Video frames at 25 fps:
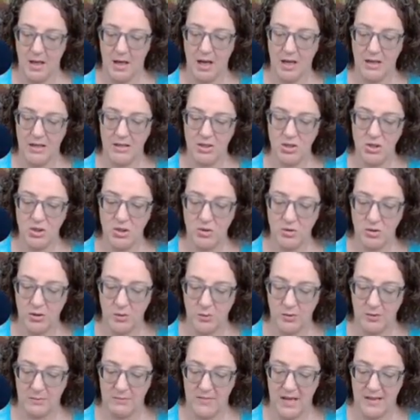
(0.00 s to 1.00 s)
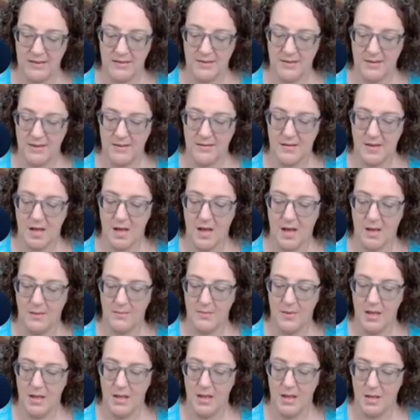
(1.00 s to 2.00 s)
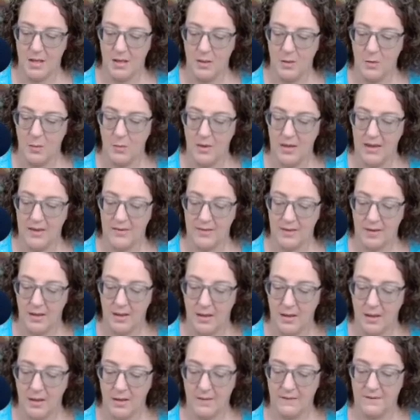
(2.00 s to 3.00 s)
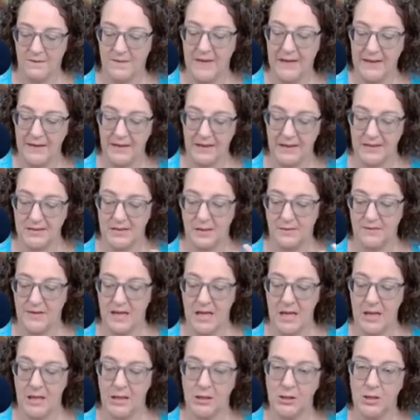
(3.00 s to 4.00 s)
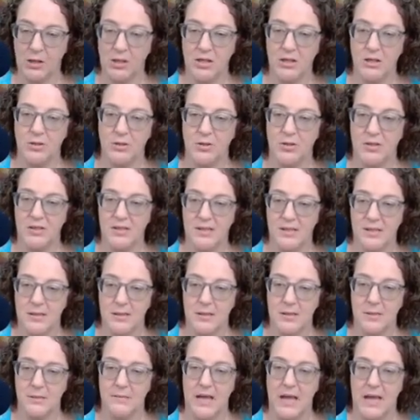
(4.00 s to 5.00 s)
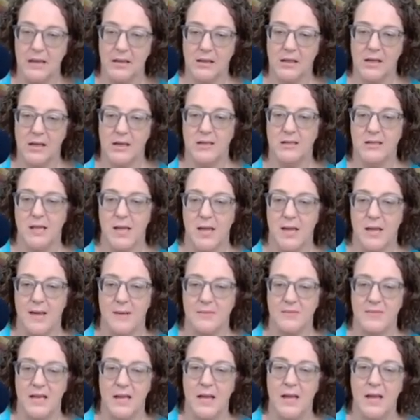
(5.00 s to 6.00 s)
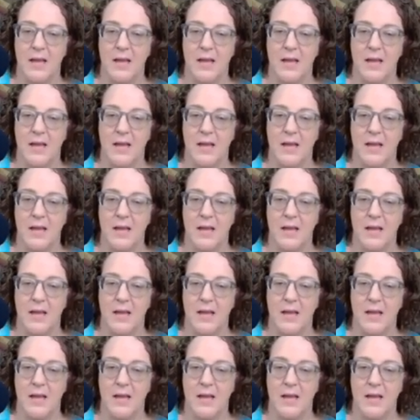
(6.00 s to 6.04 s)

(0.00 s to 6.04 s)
I knew you would mess this up, with feelings of anger, criticism, and contempt.